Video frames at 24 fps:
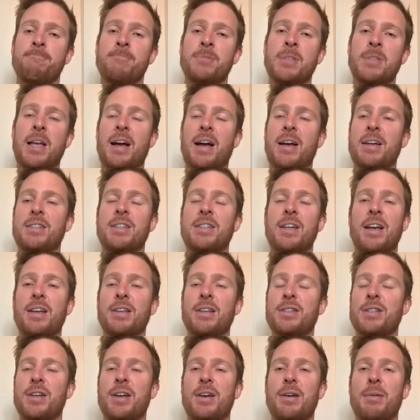Like I said,
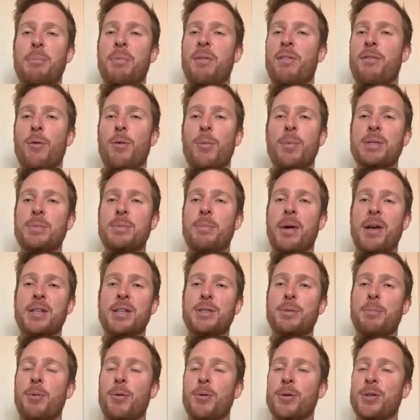it's a performance-based
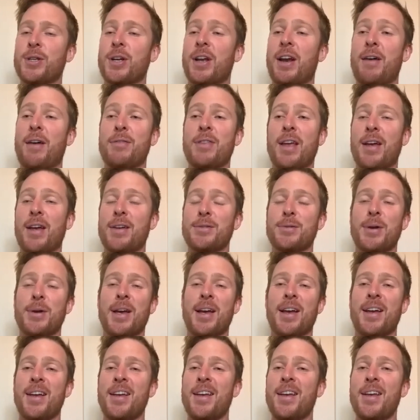sport. You're going to have days
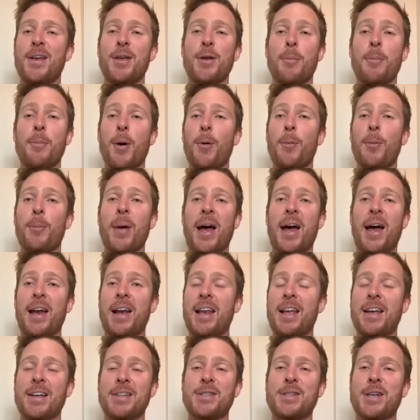where you bowl
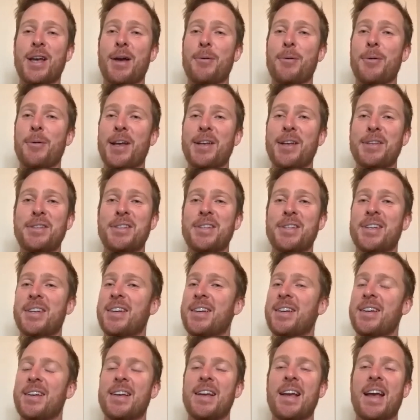badly and take wickets,
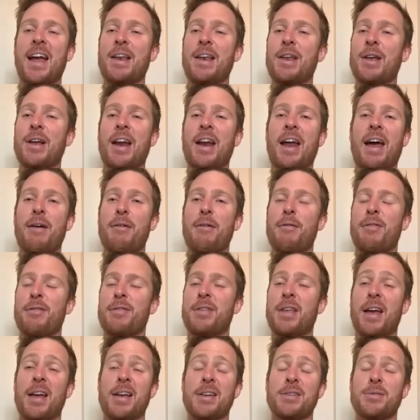and you're going to have
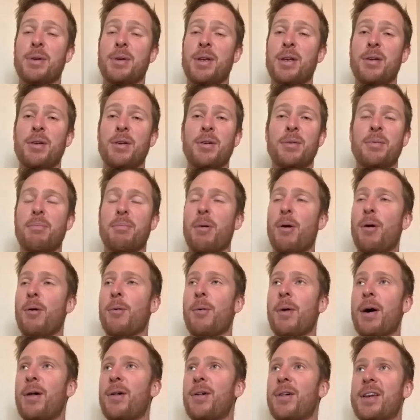days where you bowl
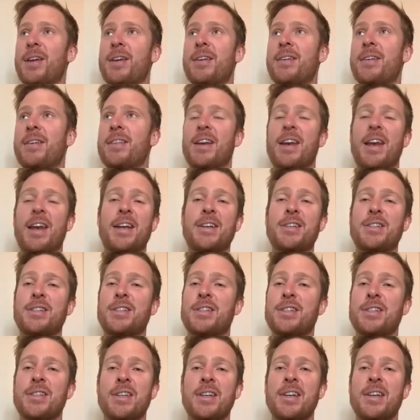well and the
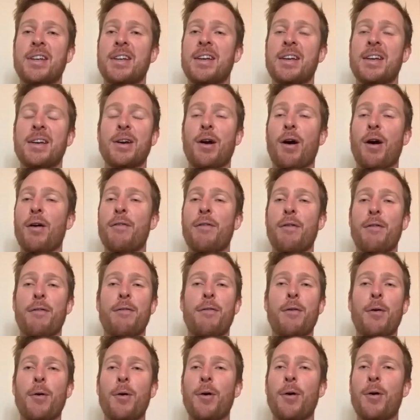Knicks go for
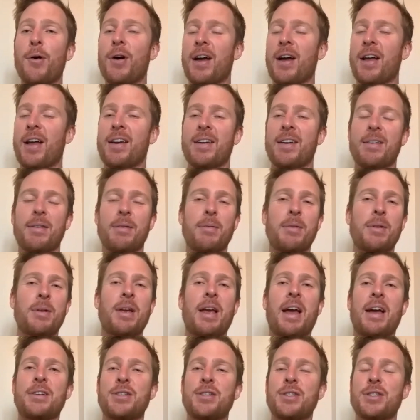4 and
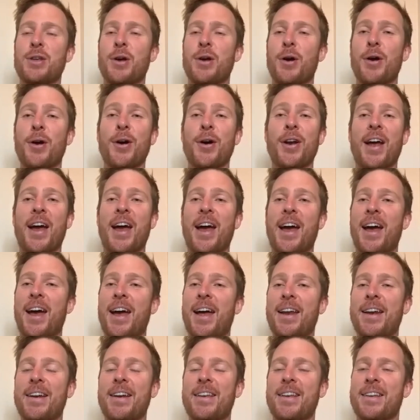catches don't go to
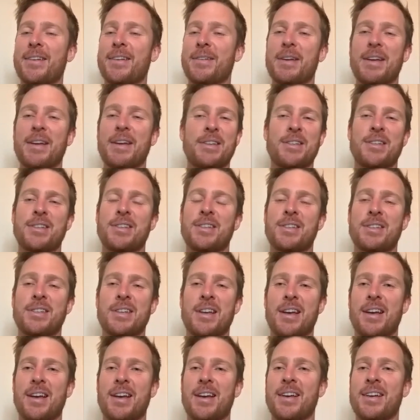hand. It's
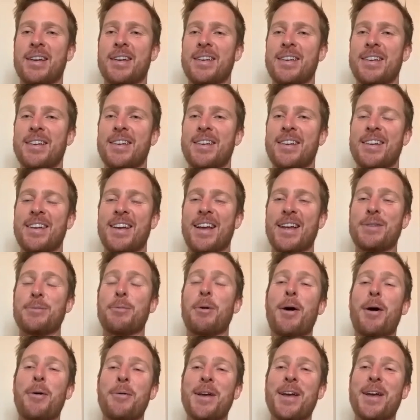
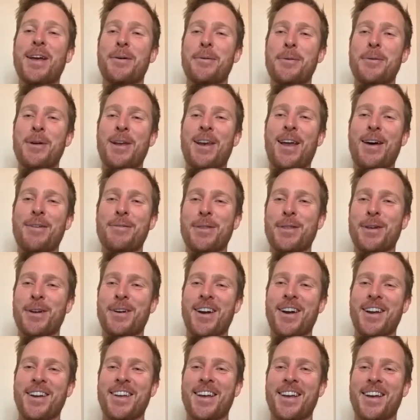why we love the
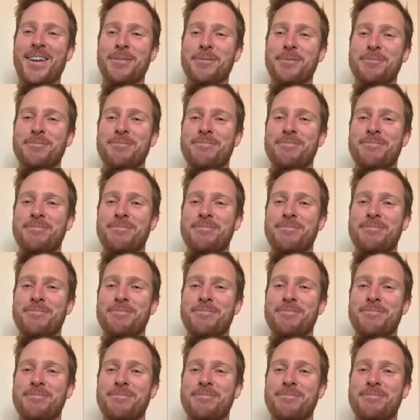great game.